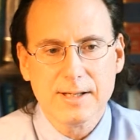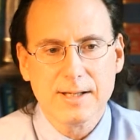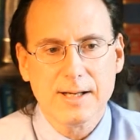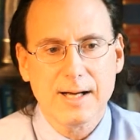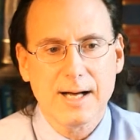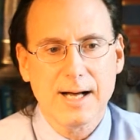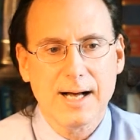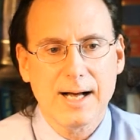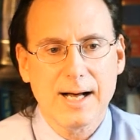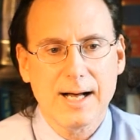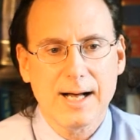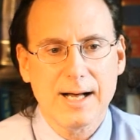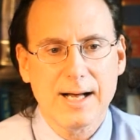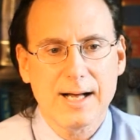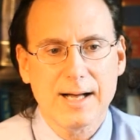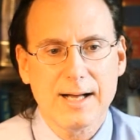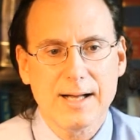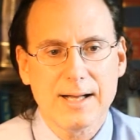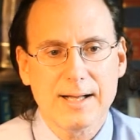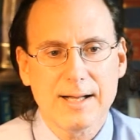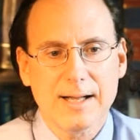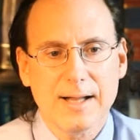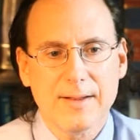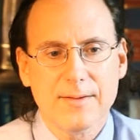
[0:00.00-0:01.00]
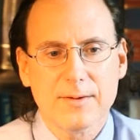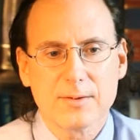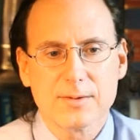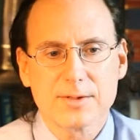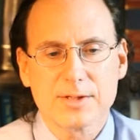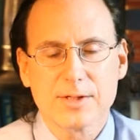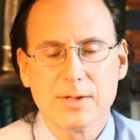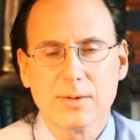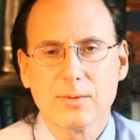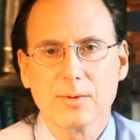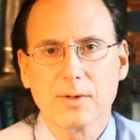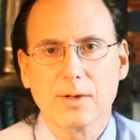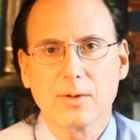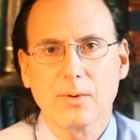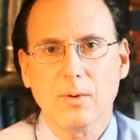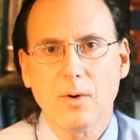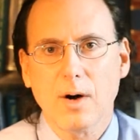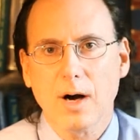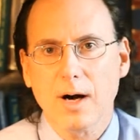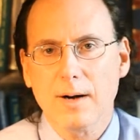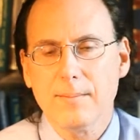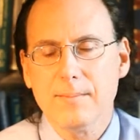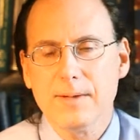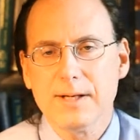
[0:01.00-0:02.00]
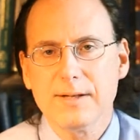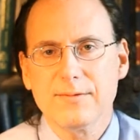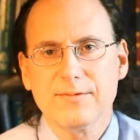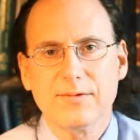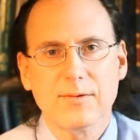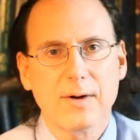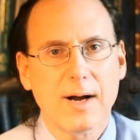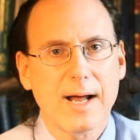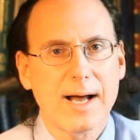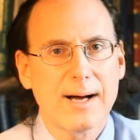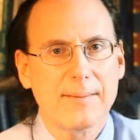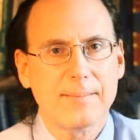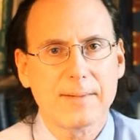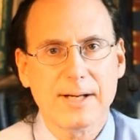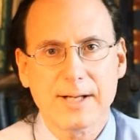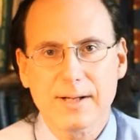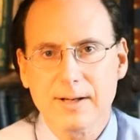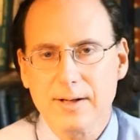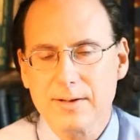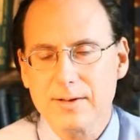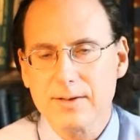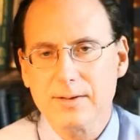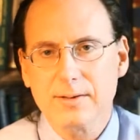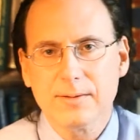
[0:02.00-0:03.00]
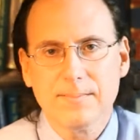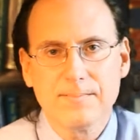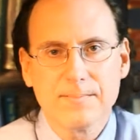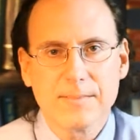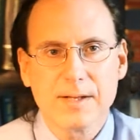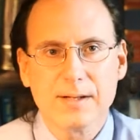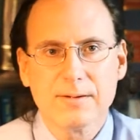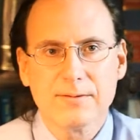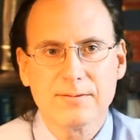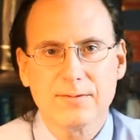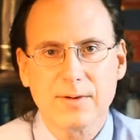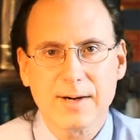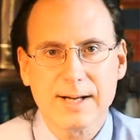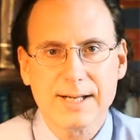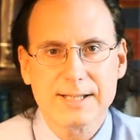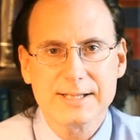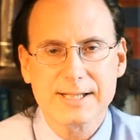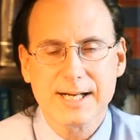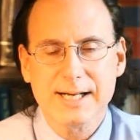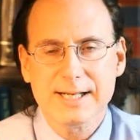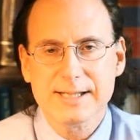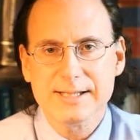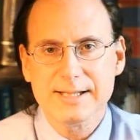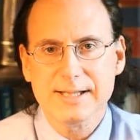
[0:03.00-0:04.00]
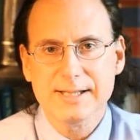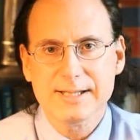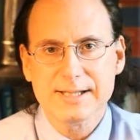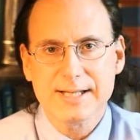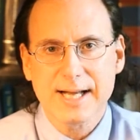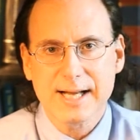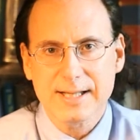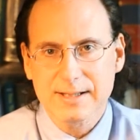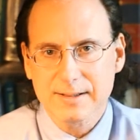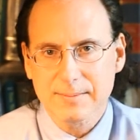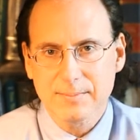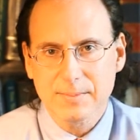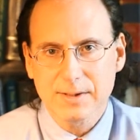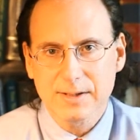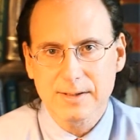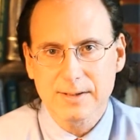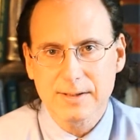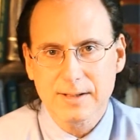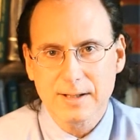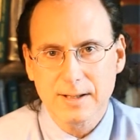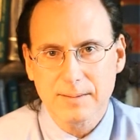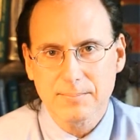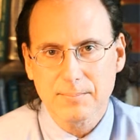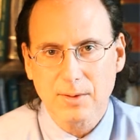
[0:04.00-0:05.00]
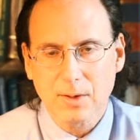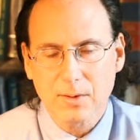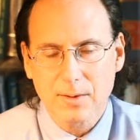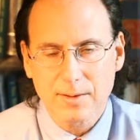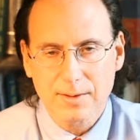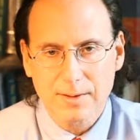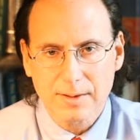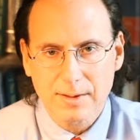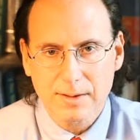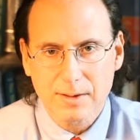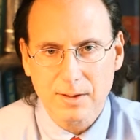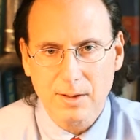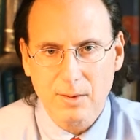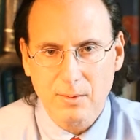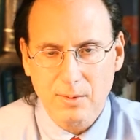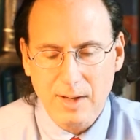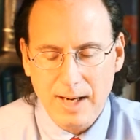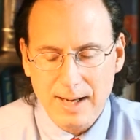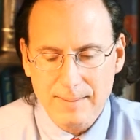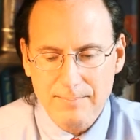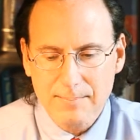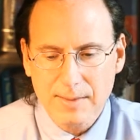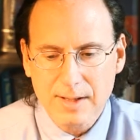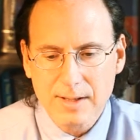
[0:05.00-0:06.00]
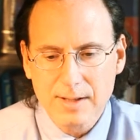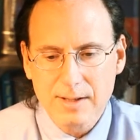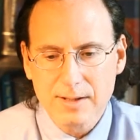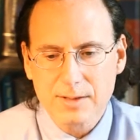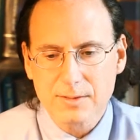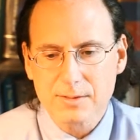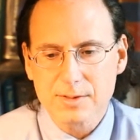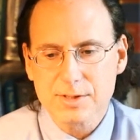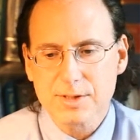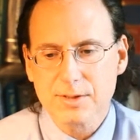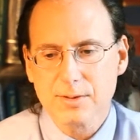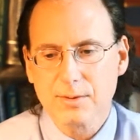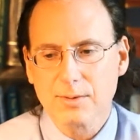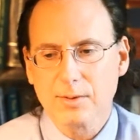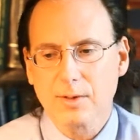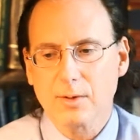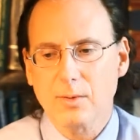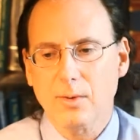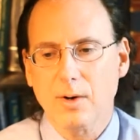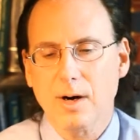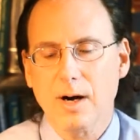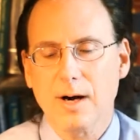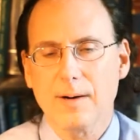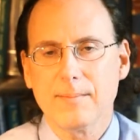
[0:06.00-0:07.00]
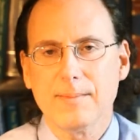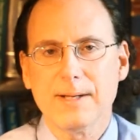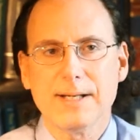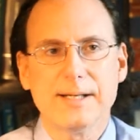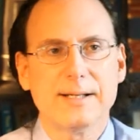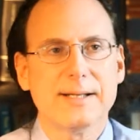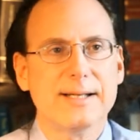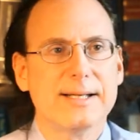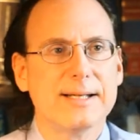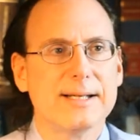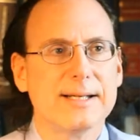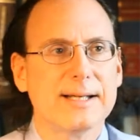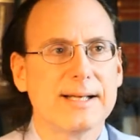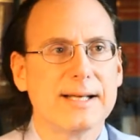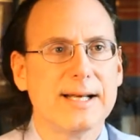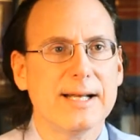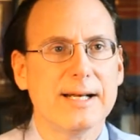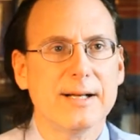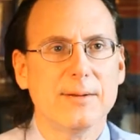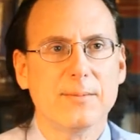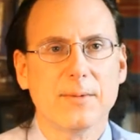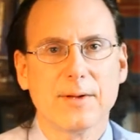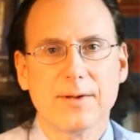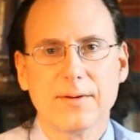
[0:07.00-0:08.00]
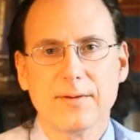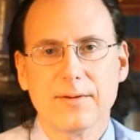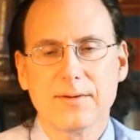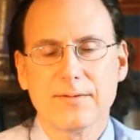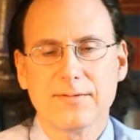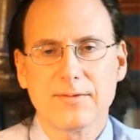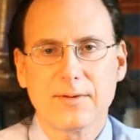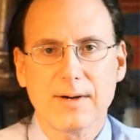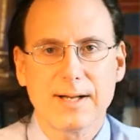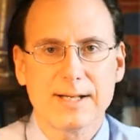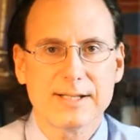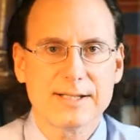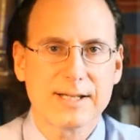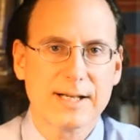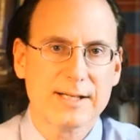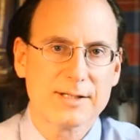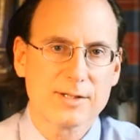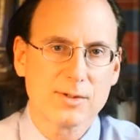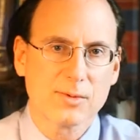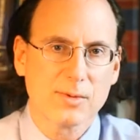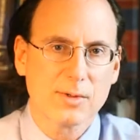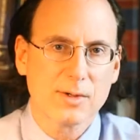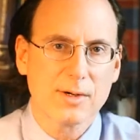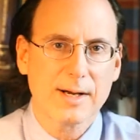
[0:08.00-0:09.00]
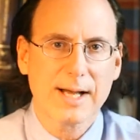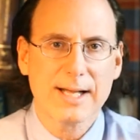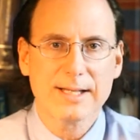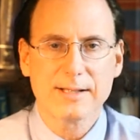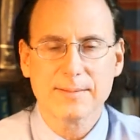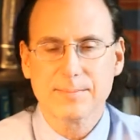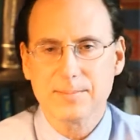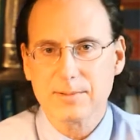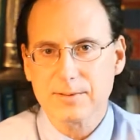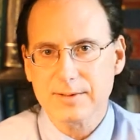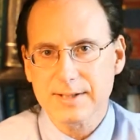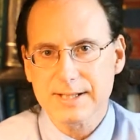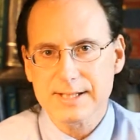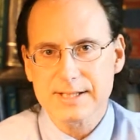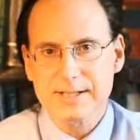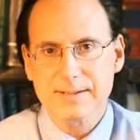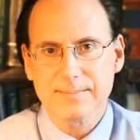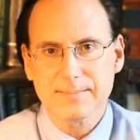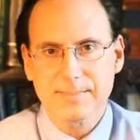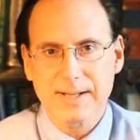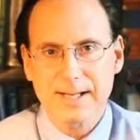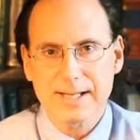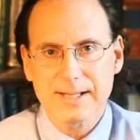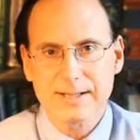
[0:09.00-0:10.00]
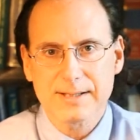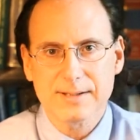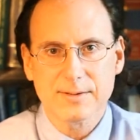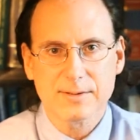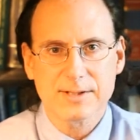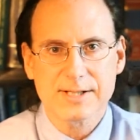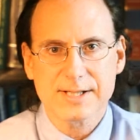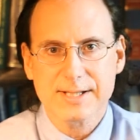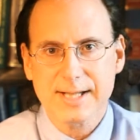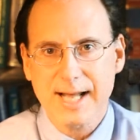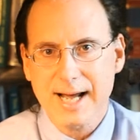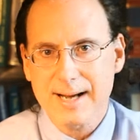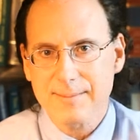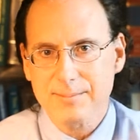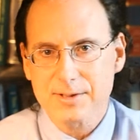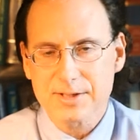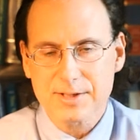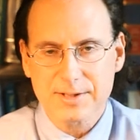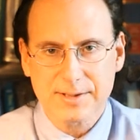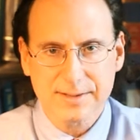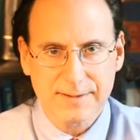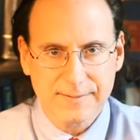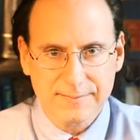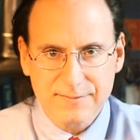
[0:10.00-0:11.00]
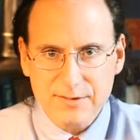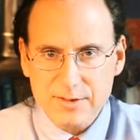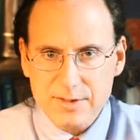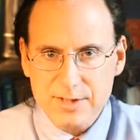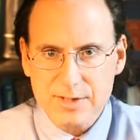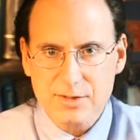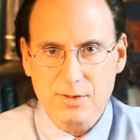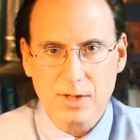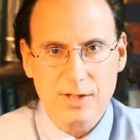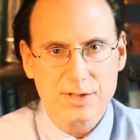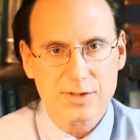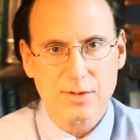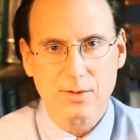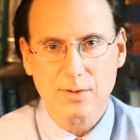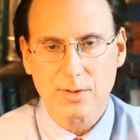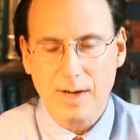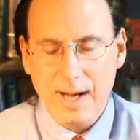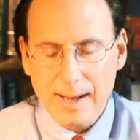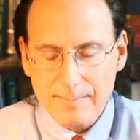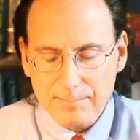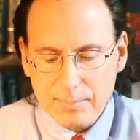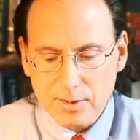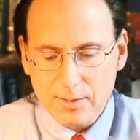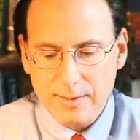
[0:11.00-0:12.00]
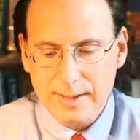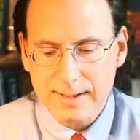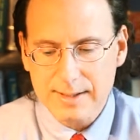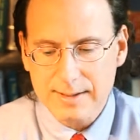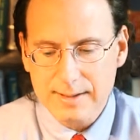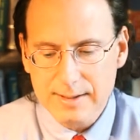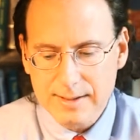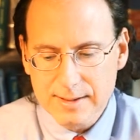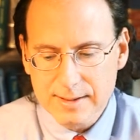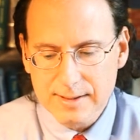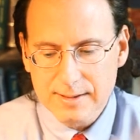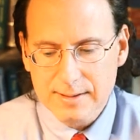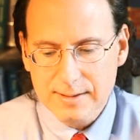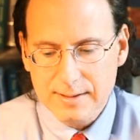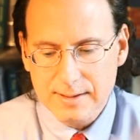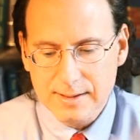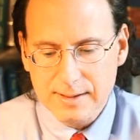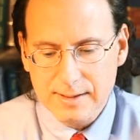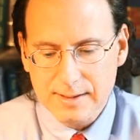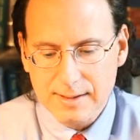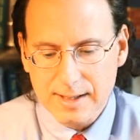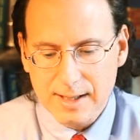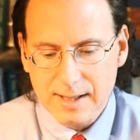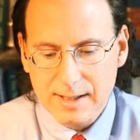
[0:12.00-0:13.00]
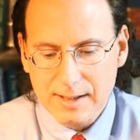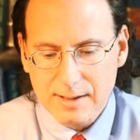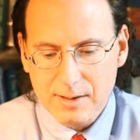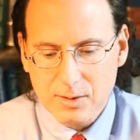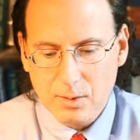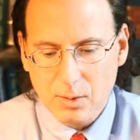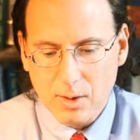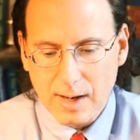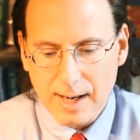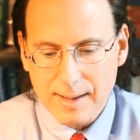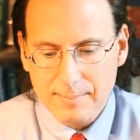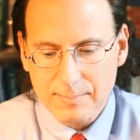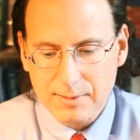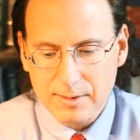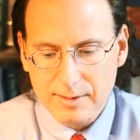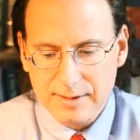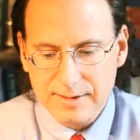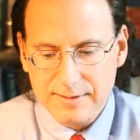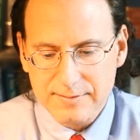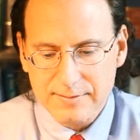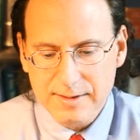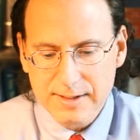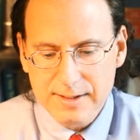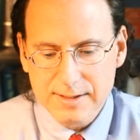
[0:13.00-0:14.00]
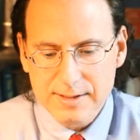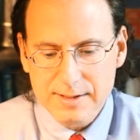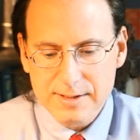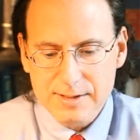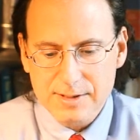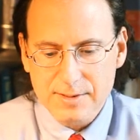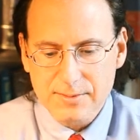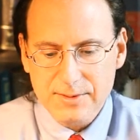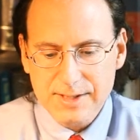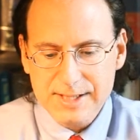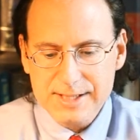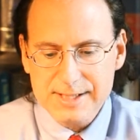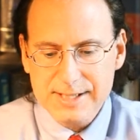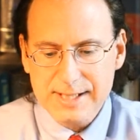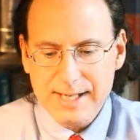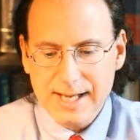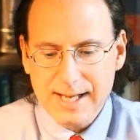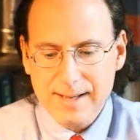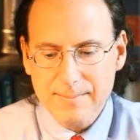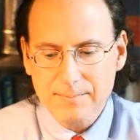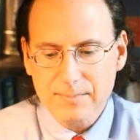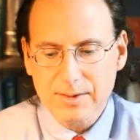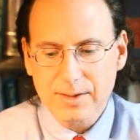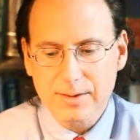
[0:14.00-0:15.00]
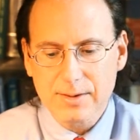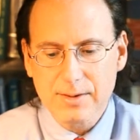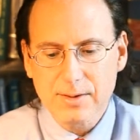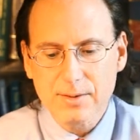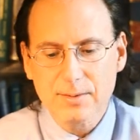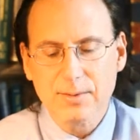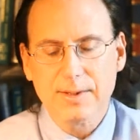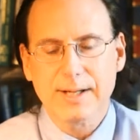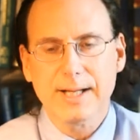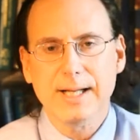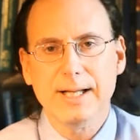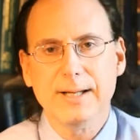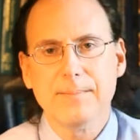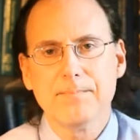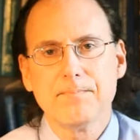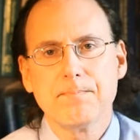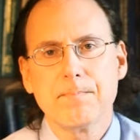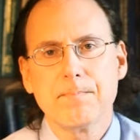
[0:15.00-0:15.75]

and there was no requirement for how many other franchisees had to be a part of the co-op. There was no requirement indicating whether the franchisor had to participate or establish the infrastructure or operate the cooperative. So this ambiguity